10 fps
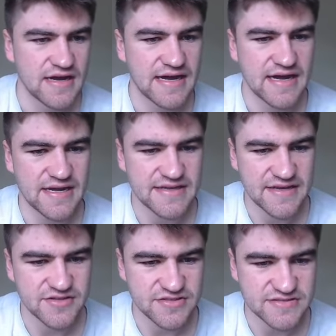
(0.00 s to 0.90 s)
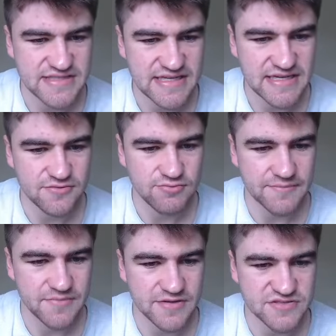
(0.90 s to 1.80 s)
Yeah, you can see here
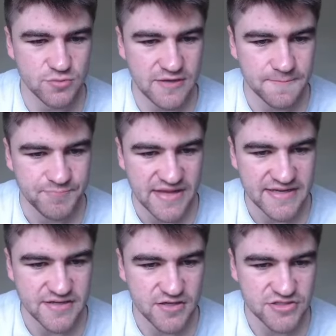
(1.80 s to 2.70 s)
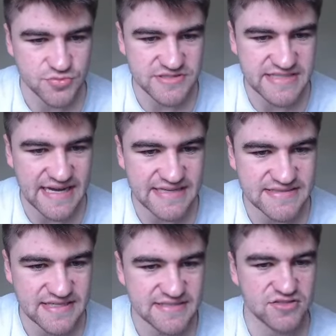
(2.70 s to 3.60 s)
Redmond as well. He got, what's that,
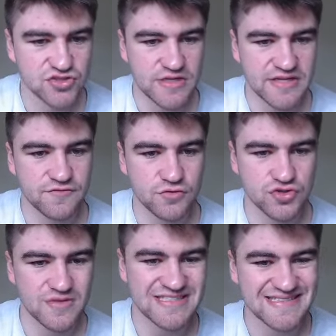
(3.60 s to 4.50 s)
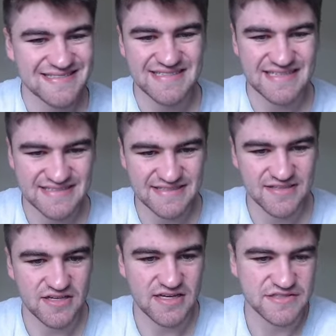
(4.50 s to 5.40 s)
18, 24, 26 in
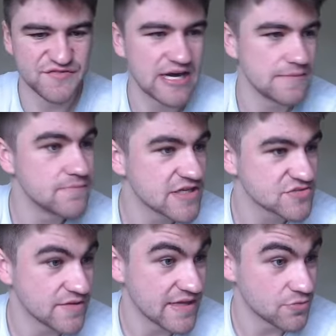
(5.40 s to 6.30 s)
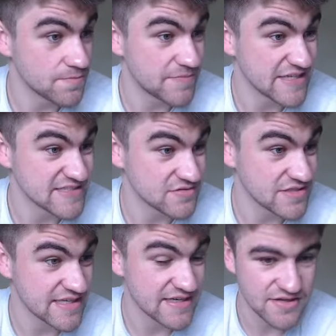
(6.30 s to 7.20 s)
the last 5 minutes when they were basically
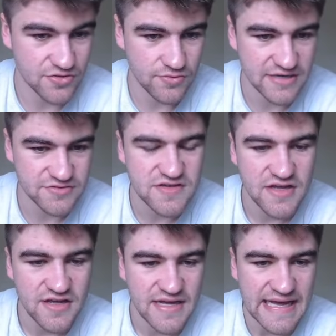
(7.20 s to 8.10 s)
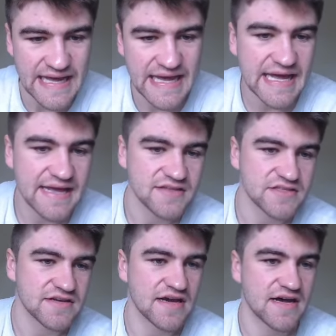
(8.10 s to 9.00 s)
kicking it around.
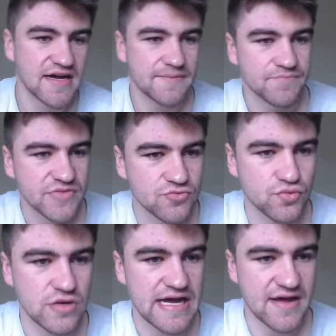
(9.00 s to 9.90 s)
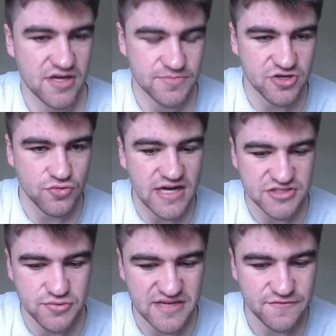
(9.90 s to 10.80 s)
And
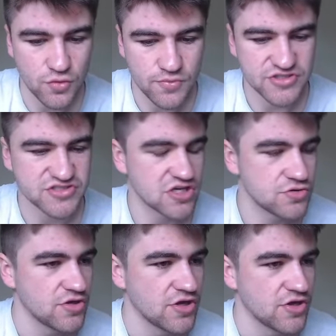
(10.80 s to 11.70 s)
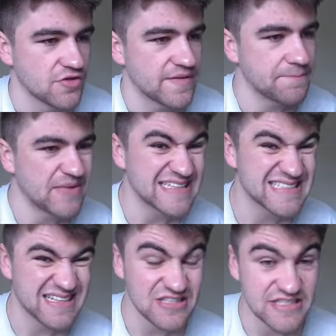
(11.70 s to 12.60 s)
McGrath, 24 points. So they're
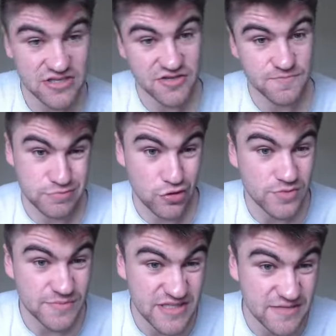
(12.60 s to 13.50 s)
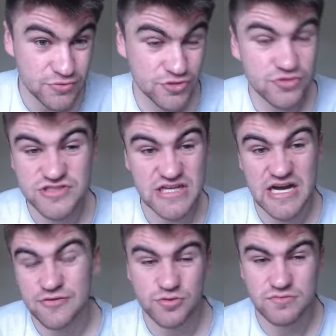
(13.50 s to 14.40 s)
basically going to probably produce
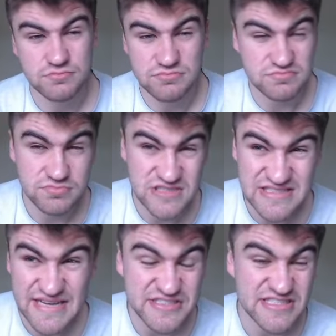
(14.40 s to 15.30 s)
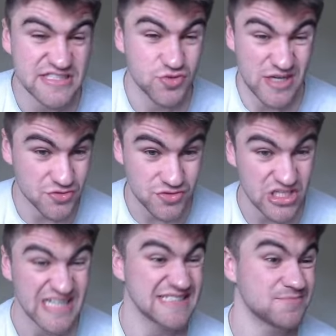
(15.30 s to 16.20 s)
170 to
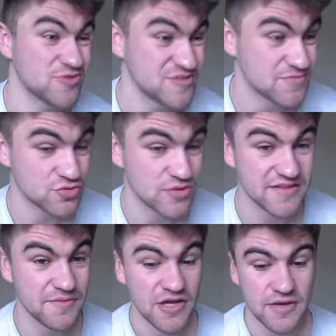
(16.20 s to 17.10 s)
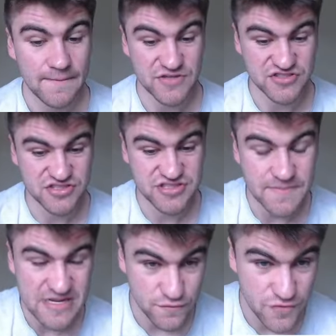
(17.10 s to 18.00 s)
190 points between them. But it's just a
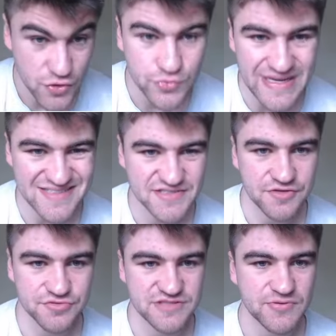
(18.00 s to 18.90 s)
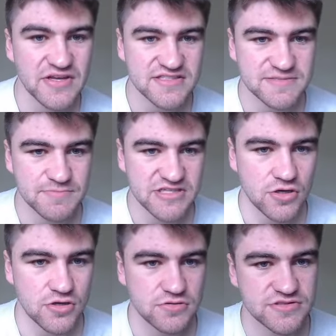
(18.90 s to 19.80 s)
matter of who gets those splits,
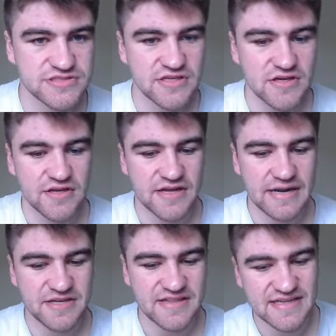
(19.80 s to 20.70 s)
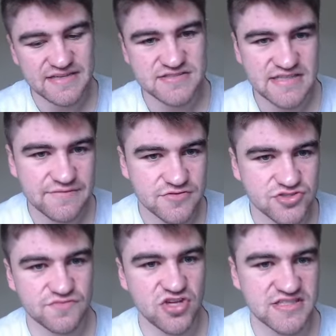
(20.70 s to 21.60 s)
because, I mean, that is an
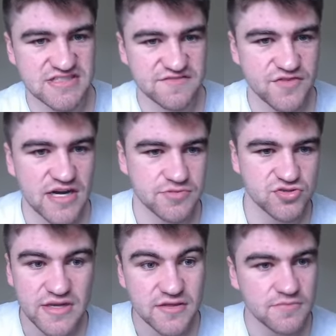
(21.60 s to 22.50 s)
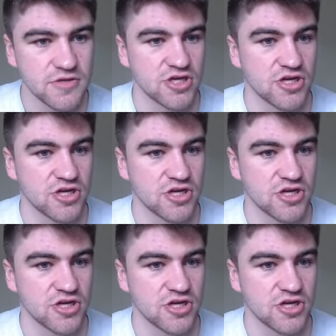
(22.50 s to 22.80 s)
average of 95 between them.